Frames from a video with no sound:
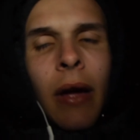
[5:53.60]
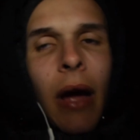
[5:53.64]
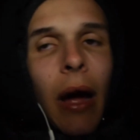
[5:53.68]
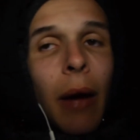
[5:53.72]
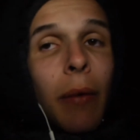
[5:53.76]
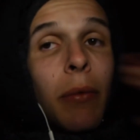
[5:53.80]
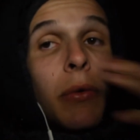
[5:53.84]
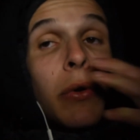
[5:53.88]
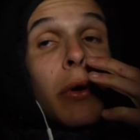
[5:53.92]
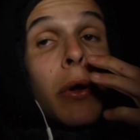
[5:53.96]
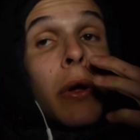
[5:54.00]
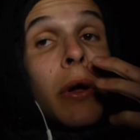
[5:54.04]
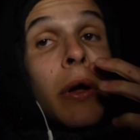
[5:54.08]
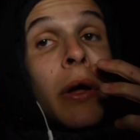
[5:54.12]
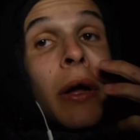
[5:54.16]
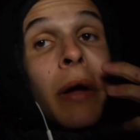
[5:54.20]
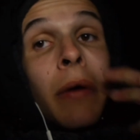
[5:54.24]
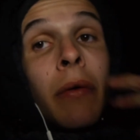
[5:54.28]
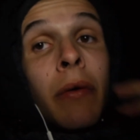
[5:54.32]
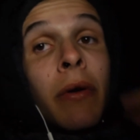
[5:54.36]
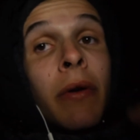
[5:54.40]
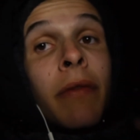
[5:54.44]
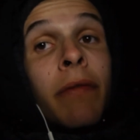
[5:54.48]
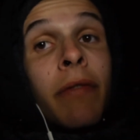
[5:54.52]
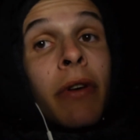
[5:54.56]

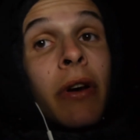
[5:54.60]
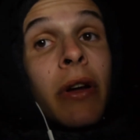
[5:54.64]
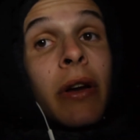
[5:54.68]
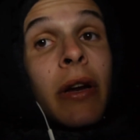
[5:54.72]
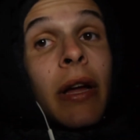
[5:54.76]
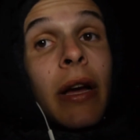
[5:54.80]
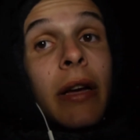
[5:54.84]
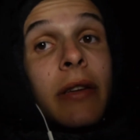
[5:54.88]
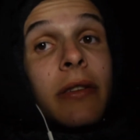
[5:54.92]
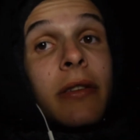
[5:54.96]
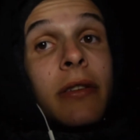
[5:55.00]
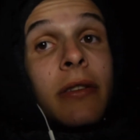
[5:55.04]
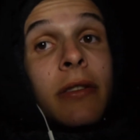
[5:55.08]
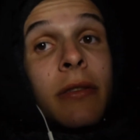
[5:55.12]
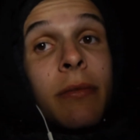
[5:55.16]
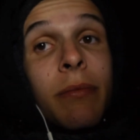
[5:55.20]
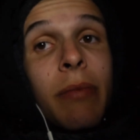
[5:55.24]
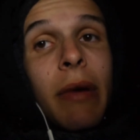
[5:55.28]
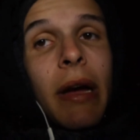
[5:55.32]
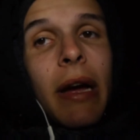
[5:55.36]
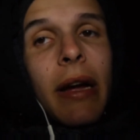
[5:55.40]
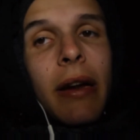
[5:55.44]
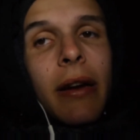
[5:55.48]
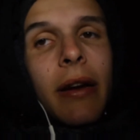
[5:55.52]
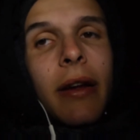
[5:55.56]
gonna fucking access the
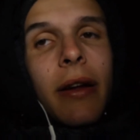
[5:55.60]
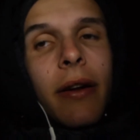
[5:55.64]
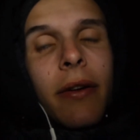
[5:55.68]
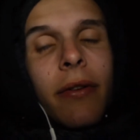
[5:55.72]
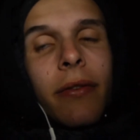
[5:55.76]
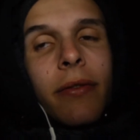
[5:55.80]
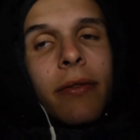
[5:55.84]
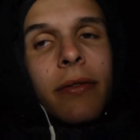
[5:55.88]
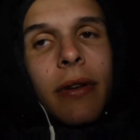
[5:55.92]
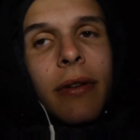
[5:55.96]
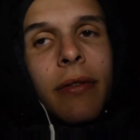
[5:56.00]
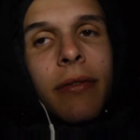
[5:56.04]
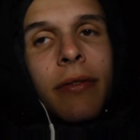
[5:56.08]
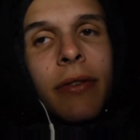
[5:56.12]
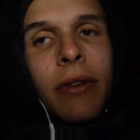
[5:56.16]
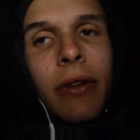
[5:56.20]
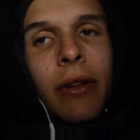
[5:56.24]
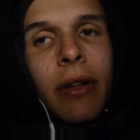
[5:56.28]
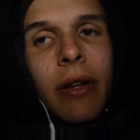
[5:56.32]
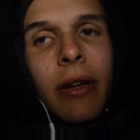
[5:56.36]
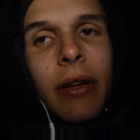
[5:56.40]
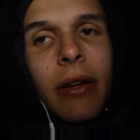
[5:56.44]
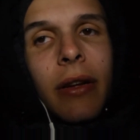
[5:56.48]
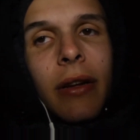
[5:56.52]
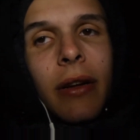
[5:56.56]
bag now. I feel
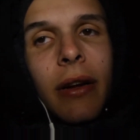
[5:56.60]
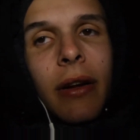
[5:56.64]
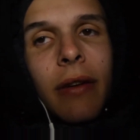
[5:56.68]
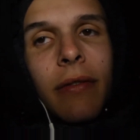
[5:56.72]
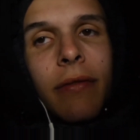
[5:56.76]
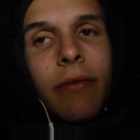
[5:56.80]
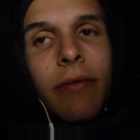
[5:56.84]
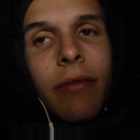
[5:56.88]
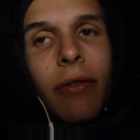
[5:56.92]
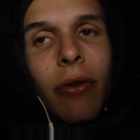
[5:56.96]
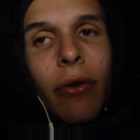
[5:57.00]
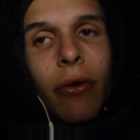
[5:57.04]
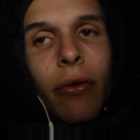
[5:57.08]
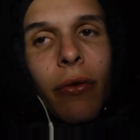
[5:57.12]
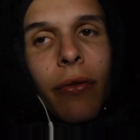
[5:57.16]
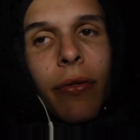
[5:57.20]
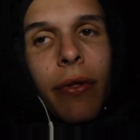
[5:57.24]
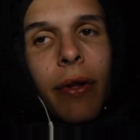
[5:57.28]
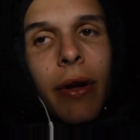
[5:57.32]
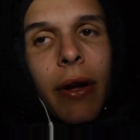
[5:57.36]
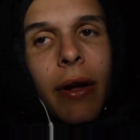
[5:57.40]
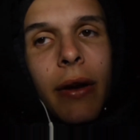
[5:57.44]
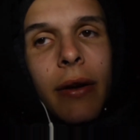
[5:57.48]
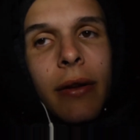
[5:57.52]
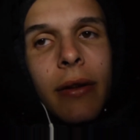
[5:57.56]
like I've earned
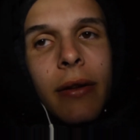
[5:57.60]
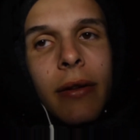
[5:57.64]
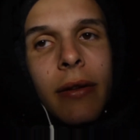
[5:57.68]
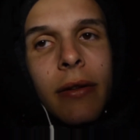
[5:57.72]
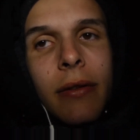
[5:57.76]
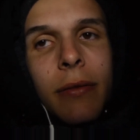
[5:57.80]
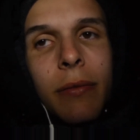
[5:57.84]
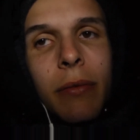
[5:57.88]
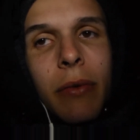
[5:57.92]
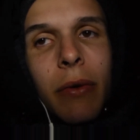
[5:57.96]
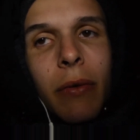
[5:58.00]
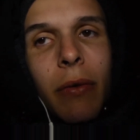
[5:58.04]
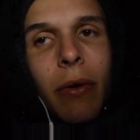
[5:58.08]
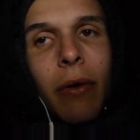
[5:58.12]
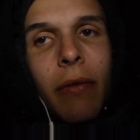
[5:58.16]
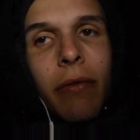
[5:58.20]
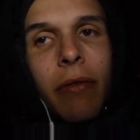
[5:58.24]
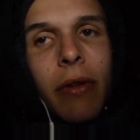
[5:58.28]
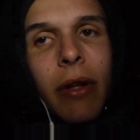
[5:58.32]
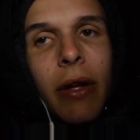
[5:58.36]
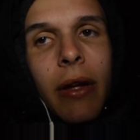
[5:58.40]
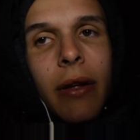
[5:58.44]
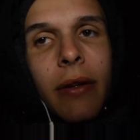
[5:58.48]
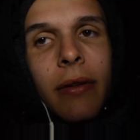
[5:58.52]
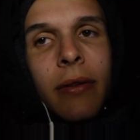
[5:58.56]
that. It's been a rough
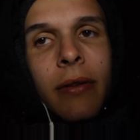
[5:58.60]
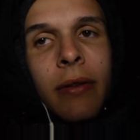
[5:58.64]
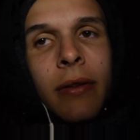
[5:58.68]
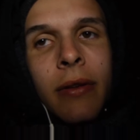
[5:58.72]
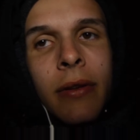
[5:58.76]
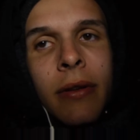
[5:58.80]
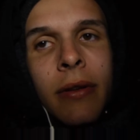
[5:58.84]
day.